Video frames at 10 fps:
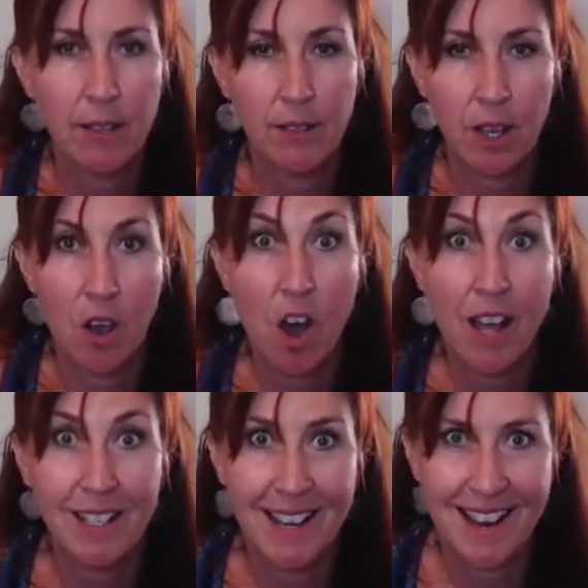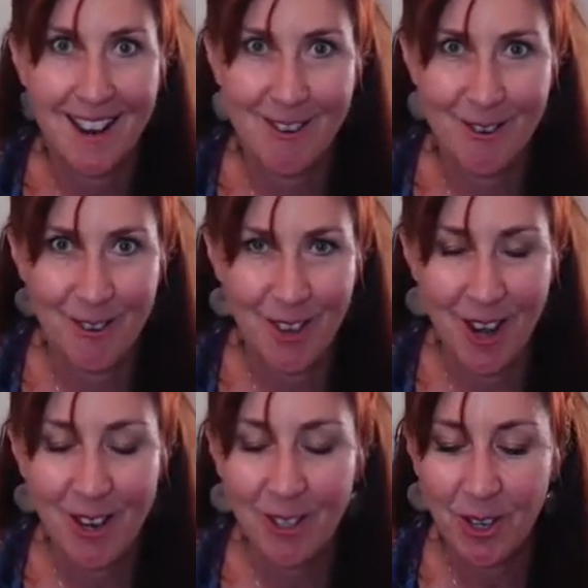It's a hot day here in North
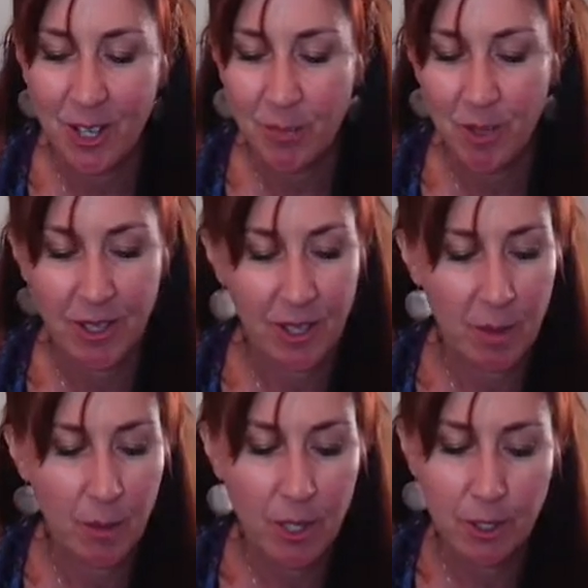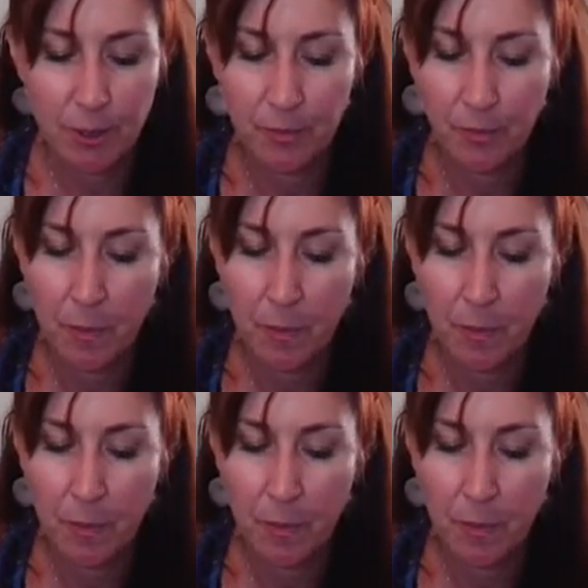Idaho, so I just put this on the porch.